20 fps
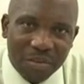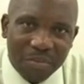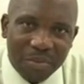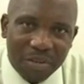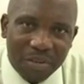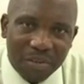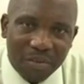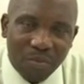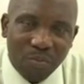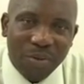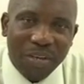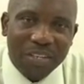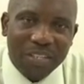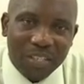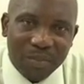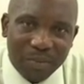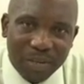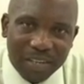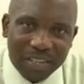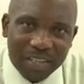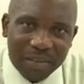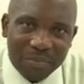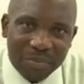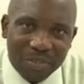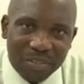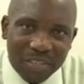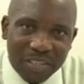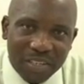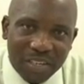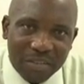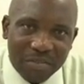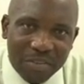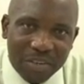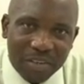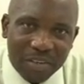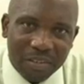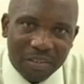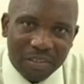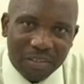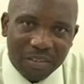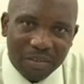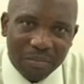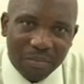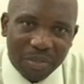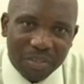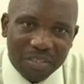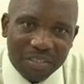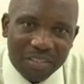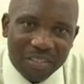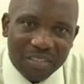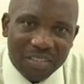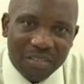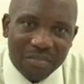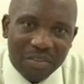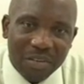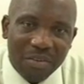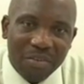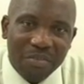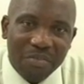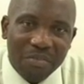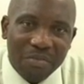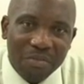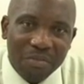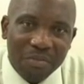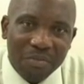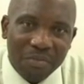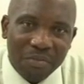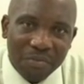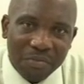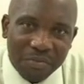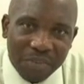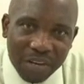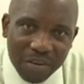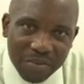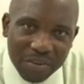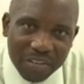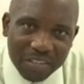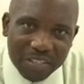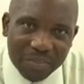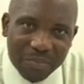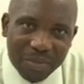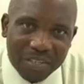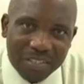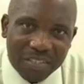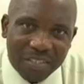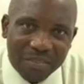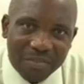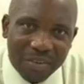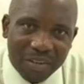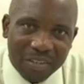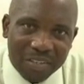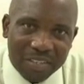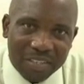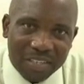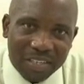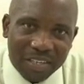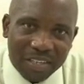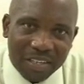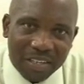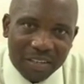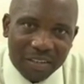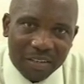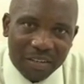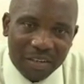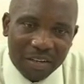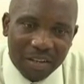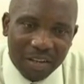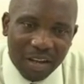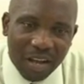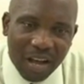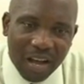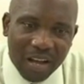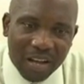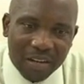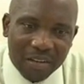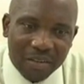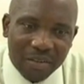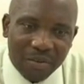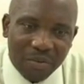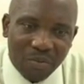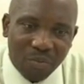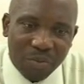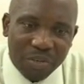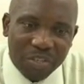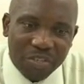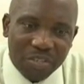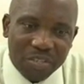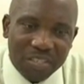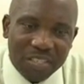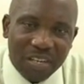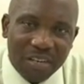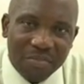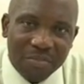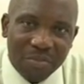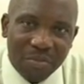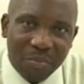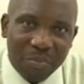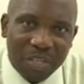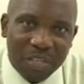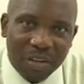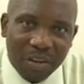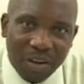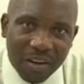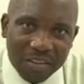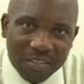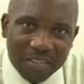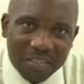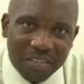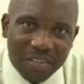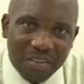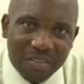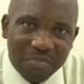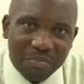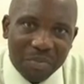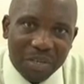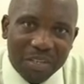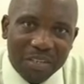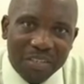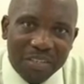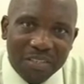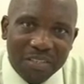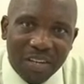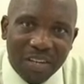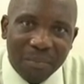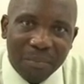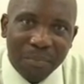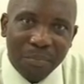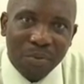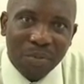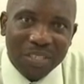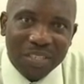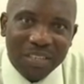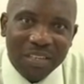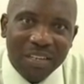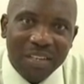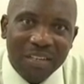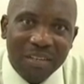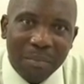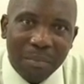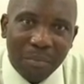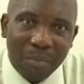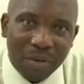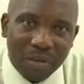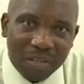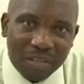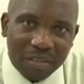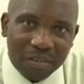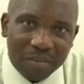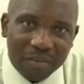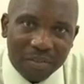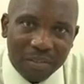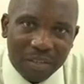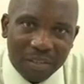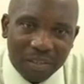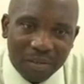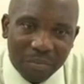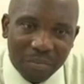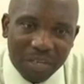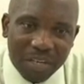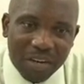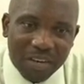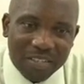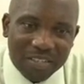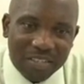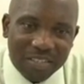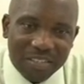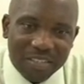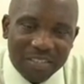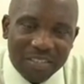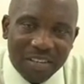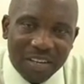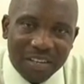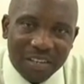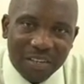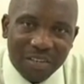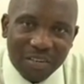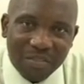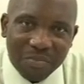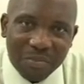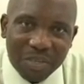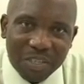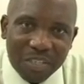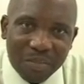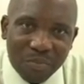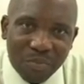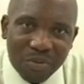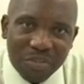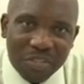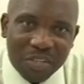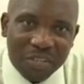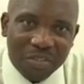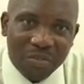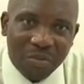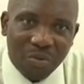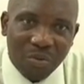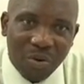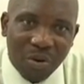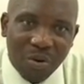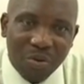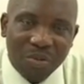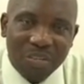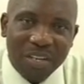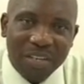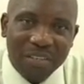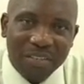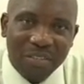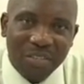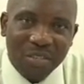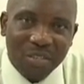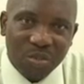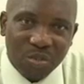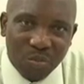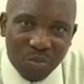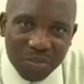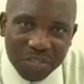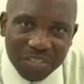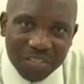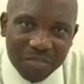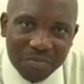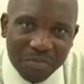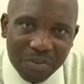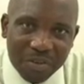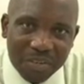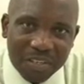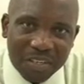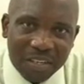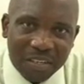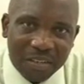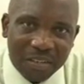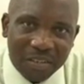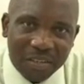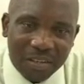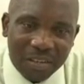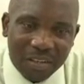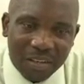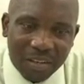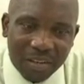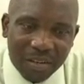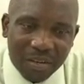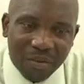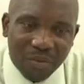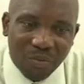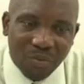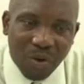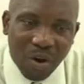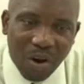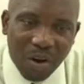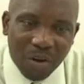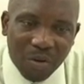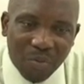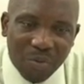In geothermal, we expect them to deliver, but it is a very, very expensive undertaking. And we just have to, because the government is not putting in the money, because it is not the government's project to go out and source the funding,